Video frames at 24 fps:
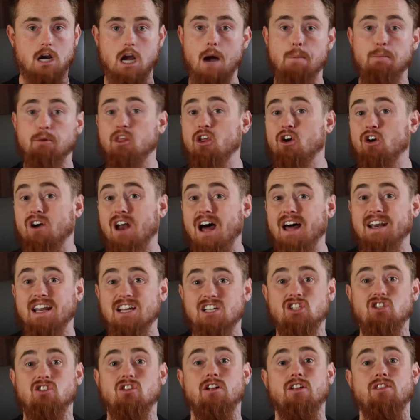A couple that are not
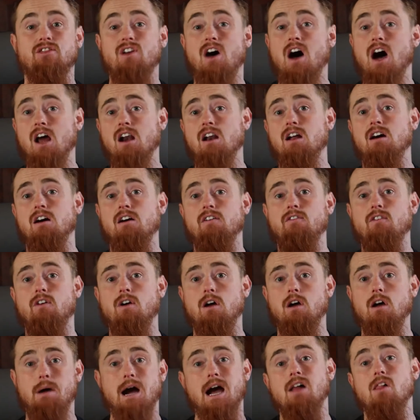necessarily thought of
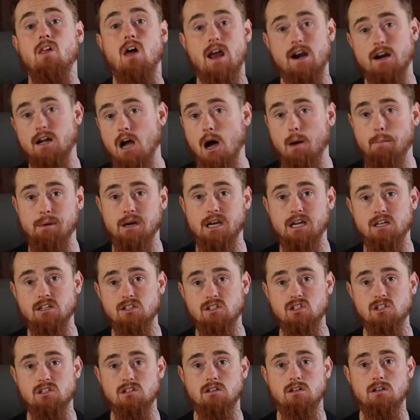by a lot of
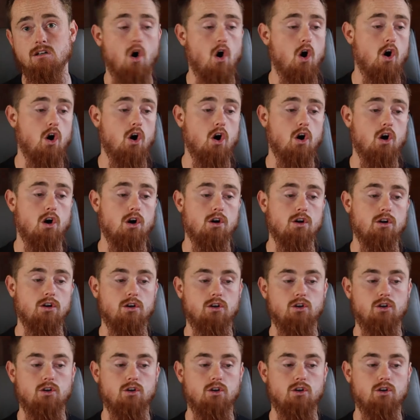companies are